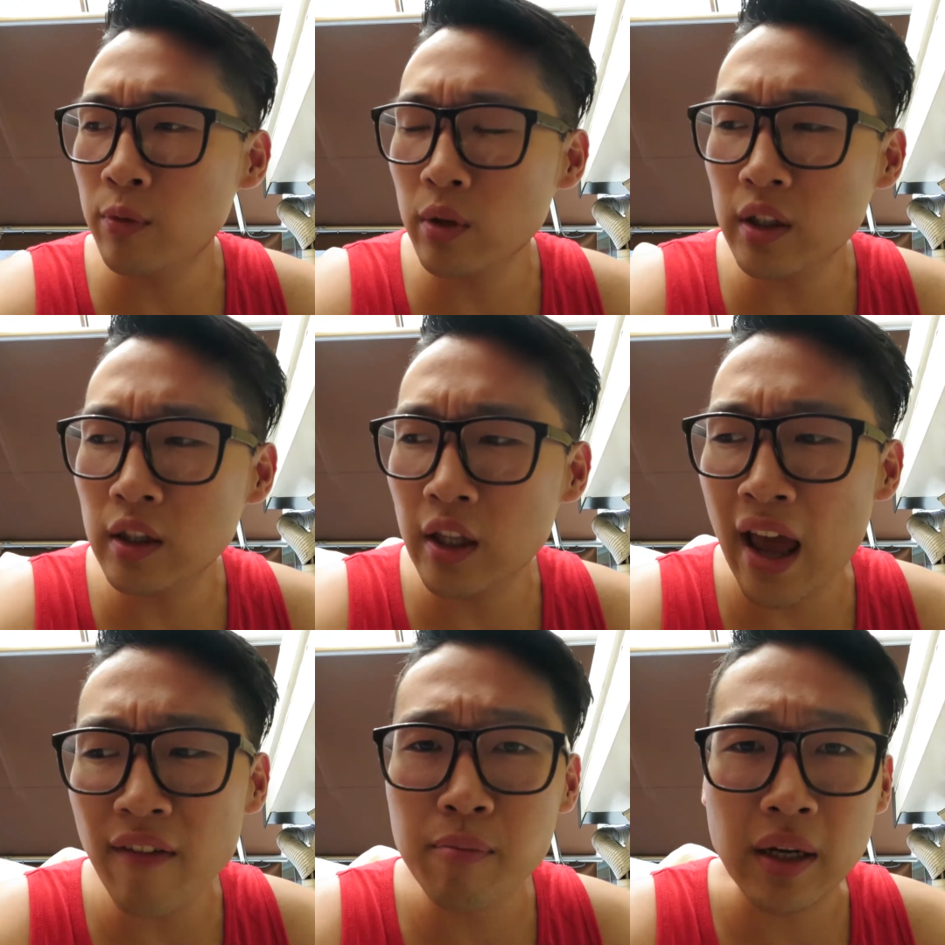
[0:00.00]
What
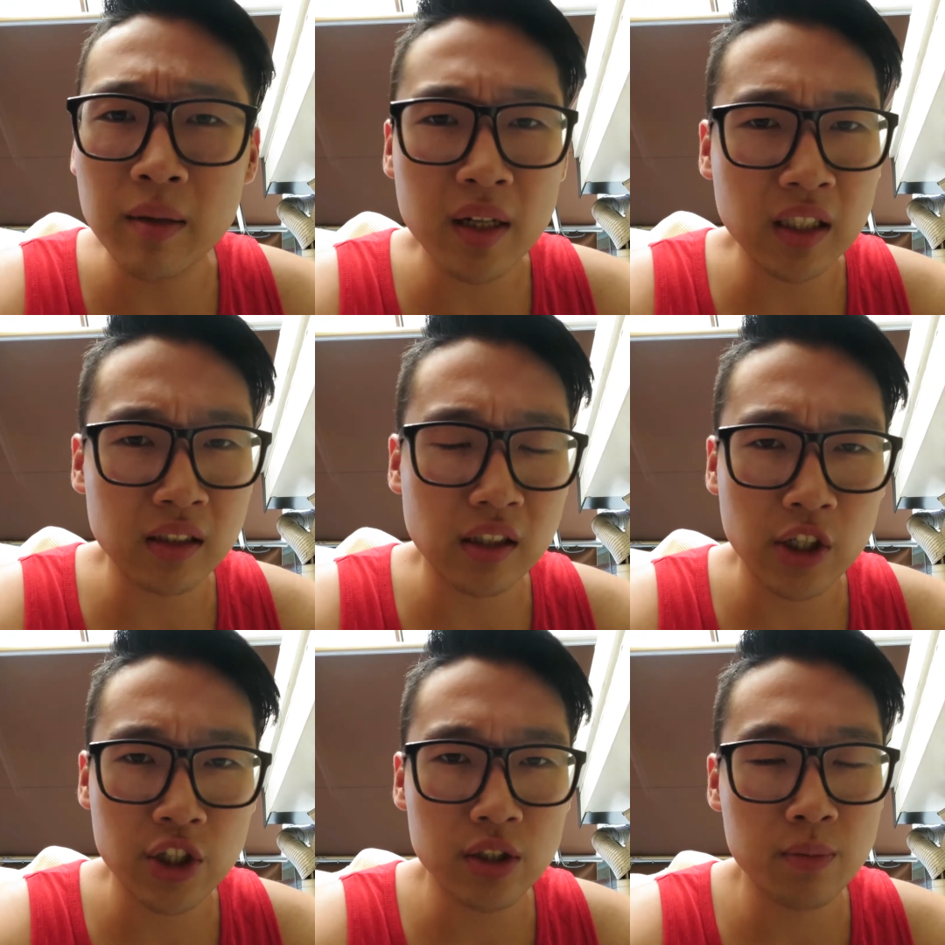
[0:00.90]
they have many
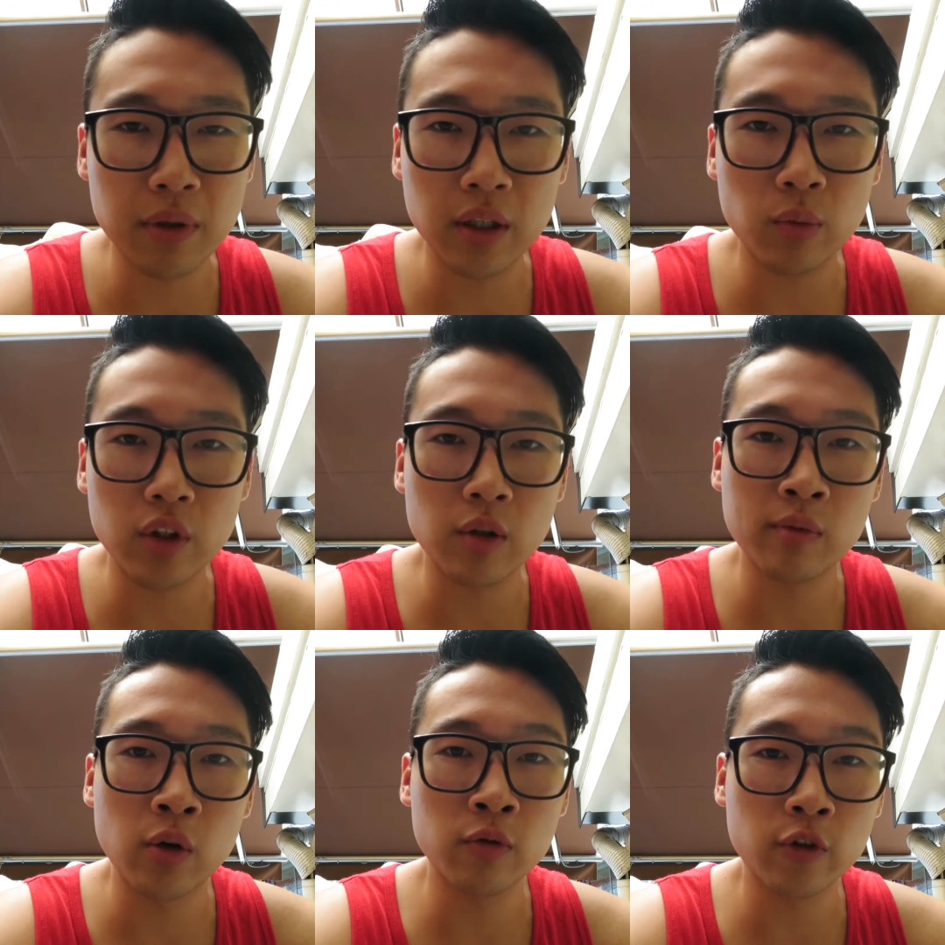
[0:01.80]
selections, but what they're
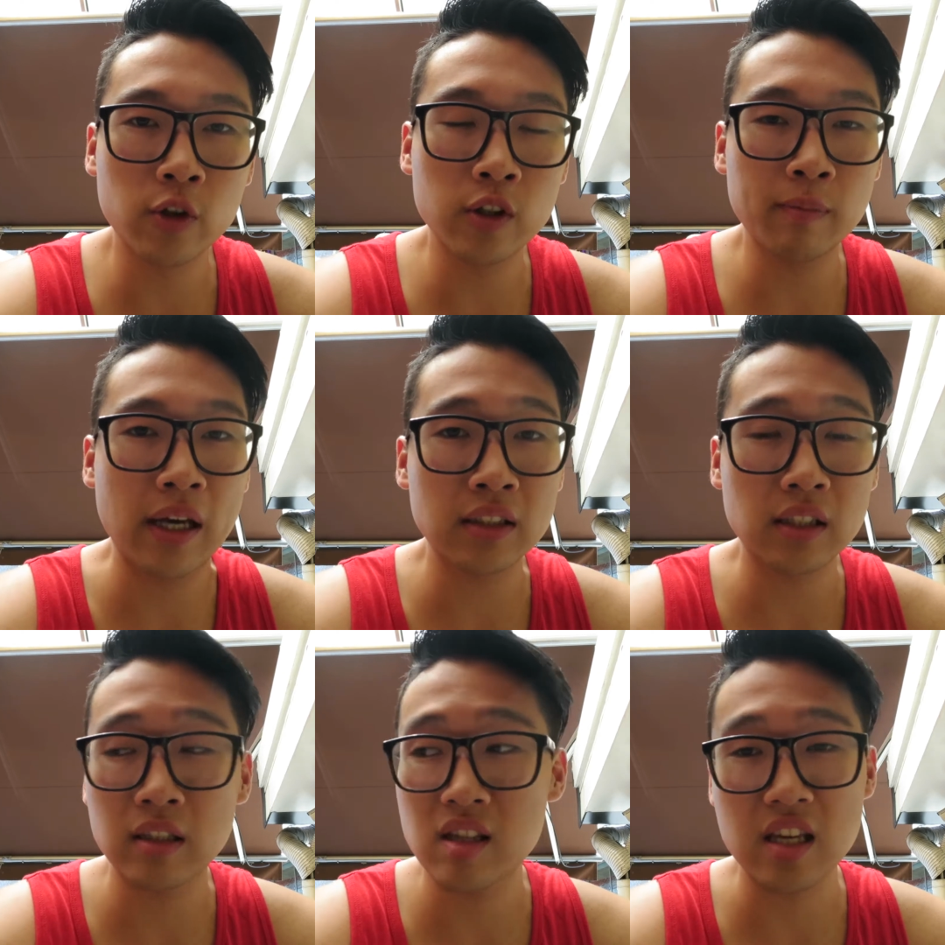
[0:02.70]
known for
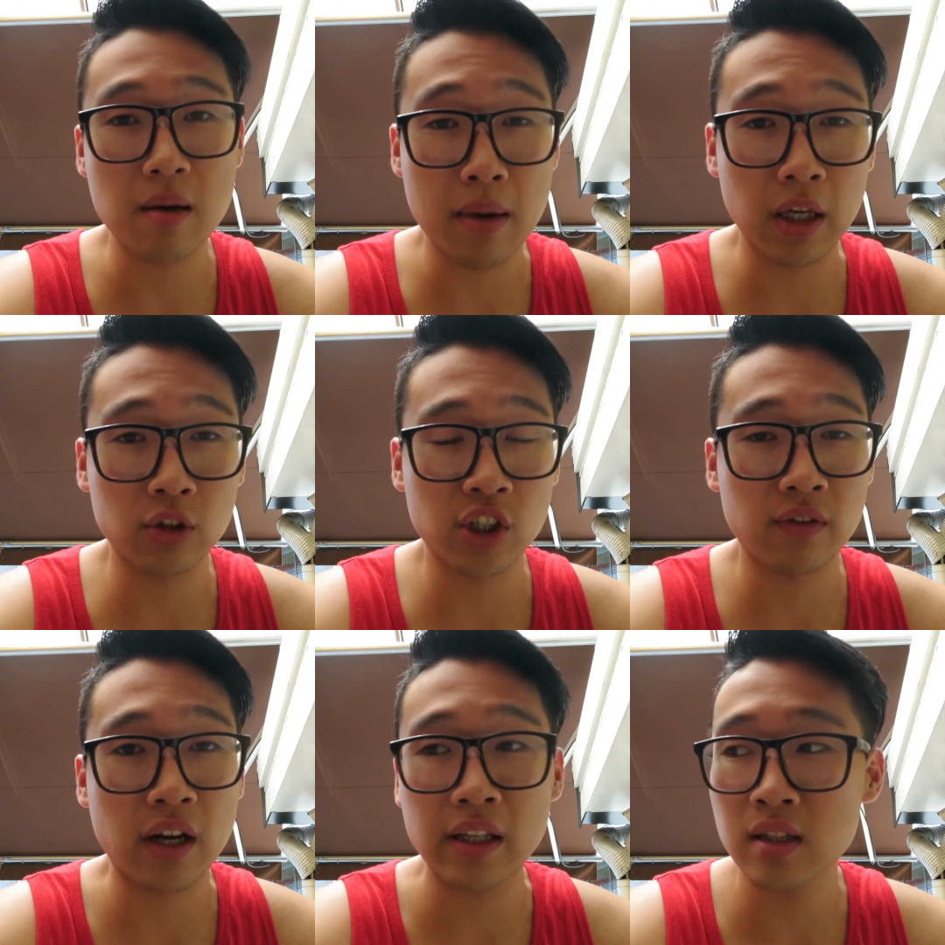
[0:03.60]
best is the mango
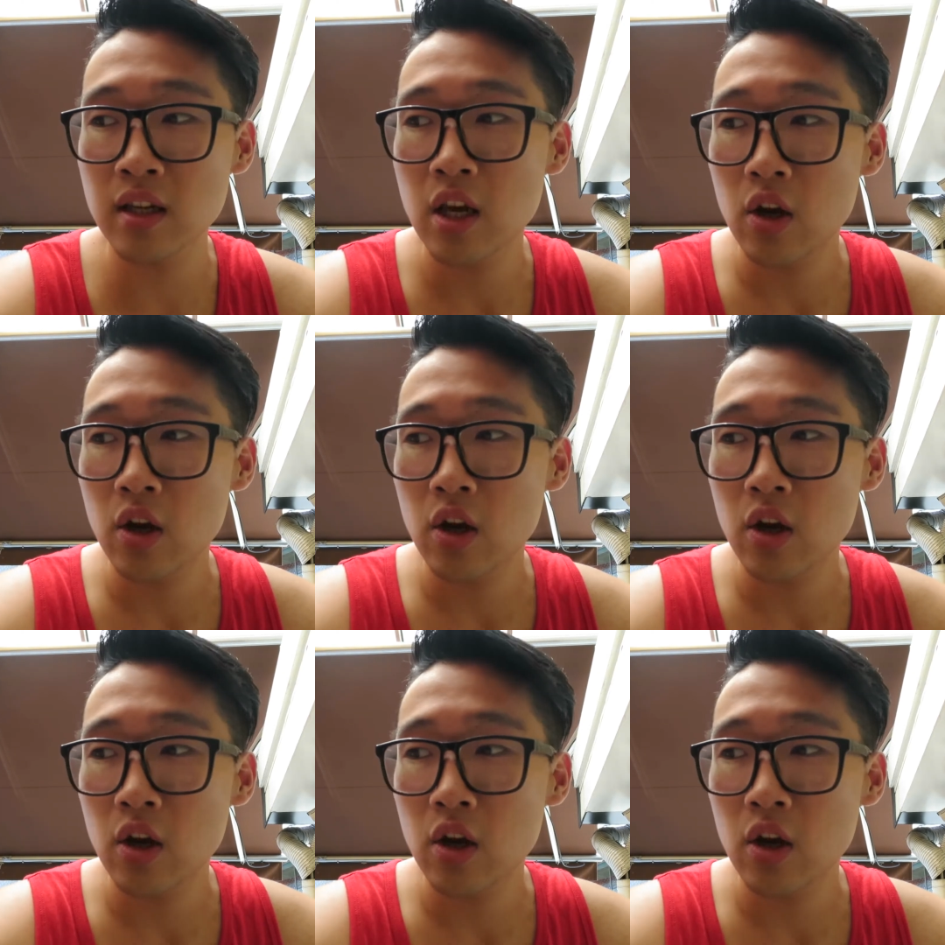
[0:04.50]
shaped ice